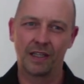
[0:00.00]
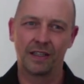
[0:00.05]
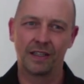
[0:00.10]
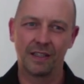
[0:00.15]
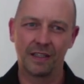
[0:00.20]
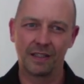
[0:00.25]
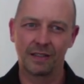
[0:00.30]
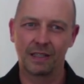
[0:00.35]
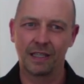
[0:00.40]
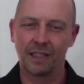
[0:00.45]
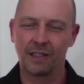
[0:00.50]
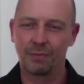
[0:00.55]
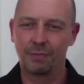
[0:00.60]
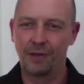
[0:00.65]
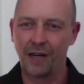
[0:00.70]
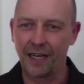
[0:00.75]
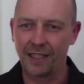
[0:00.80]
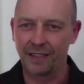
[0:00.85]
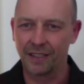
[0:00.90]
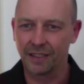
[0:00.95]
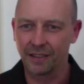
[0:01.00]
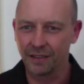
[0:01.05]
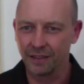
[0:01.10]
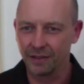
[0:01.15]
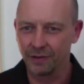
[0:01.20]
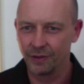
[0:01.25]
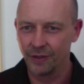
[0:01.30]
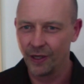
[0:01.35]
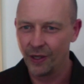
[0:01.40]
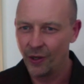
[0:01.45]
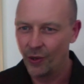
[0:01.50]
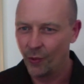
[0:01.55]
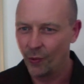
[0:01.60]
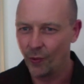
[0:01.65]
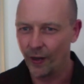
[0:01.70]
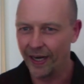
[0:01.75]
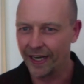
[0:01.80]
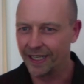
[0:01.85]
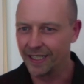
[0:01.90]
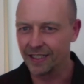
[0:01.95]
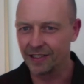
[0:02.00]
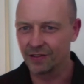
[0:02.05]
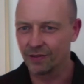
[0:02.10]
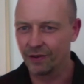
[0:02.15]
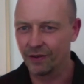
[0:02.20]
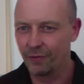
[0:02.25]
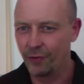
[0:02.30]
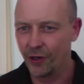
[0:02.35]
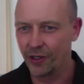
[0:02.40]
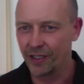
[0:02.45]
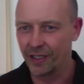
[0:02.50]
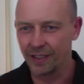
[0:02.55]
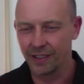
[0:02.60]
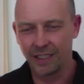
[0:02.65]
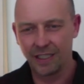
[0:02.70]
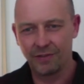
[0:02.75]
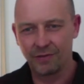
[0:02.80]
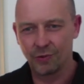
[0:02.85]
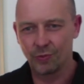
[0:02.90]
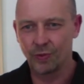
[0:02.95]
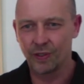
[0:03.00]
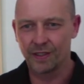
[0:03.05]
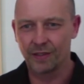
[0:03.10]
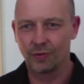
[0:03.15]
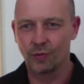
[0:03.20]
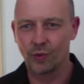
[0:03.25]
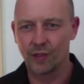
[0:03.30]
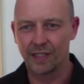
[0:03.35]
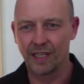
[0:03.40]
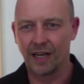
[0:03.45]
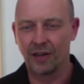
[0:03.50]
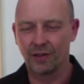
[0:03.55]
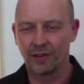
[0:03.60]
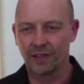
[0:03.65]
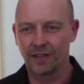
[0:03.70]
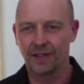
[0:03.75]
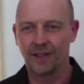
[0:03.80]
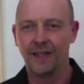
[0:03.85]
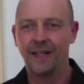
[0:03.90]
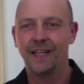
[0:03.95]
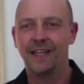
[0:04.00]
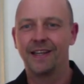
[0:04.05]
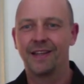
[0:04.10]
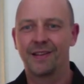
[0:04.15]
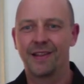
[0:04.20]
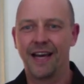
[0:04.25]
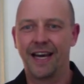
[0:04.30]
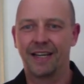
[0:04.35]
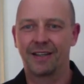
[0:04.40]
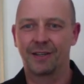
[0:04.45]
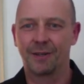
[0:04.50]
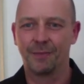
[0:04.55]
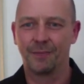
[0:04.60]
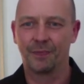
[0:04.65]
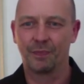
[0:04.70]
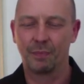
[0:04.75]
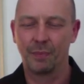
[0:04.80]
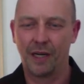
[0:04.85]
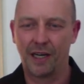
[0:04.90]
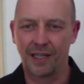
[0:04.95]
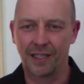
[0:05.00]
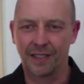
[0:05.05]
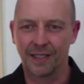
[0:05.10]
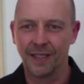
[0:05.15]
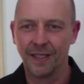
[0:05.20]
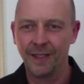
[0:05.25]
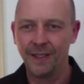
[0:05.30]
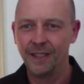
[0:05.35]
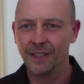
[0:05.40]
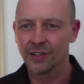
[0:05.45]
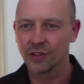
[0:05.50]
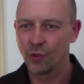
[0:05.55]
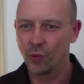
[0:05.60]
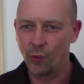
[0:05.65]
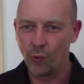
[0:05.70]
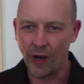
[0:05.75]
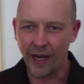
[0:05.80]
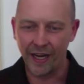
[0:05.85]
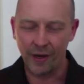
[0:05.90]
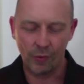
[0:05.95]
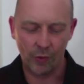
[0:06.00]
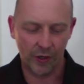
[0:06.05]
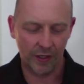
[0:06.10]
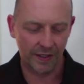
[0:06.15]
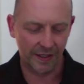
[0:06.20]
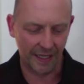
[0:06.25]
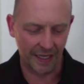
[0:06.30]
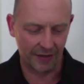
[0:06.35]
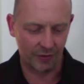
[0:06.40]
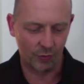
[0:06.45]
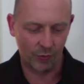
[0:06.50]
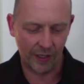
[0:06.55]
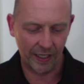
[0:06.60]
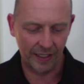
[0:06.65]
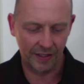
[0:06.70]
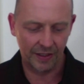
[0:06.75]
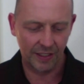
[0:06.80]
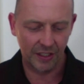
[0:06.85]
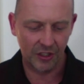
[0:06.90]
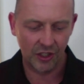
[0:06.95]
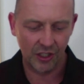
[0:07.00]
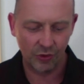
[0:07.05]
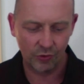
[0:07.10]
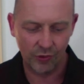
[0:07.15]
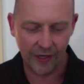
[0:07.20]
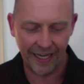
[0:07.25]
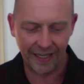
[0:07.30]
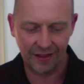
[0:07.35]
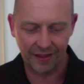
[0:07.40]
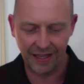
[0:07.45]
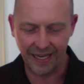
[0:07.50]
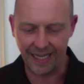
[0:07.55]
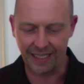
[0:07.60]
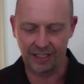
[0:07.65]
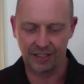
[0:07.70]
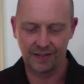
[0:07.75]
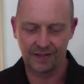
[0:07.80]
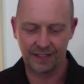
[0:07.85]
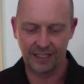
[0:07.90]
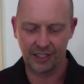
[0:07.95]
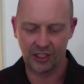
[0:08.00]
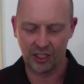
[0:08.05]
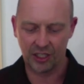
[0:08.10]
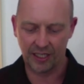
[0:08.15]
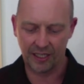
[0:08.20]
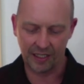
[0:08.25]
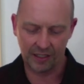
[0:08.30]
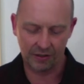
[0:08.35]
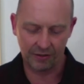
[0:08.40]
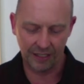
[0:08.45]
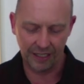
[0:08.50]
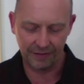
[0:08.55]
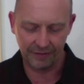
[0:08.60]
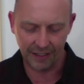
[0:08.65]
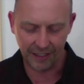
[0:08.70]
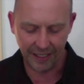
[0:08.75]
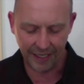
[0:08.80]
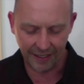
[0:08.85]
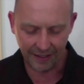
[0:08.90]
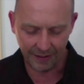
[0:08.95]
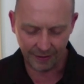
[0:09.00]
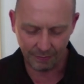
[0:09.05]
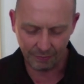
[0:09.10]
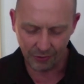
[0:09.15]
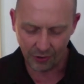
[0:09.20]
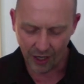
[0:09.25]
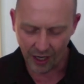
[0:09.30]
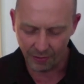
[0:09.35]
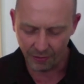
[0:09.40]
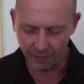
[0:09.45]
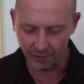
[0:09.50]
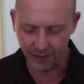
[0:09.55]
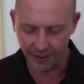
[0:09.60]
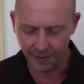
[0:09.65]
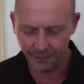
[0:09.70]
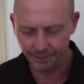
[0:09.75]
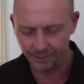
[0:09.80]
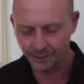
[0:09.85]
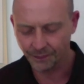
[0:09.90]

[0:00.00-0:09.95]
is in a practical way is working even without that part. So why was that? Why did she write that, Sasha Yakovleva? And probably